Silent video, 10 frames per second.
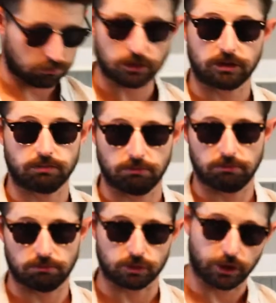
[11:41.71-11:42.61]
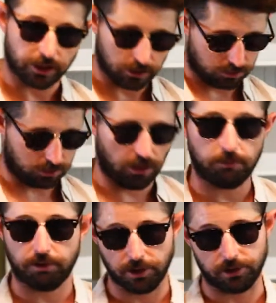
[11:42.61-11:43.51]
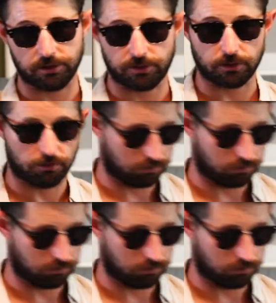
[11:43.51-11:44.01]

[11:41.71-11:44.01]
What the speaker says: Just drink it and put it in your food.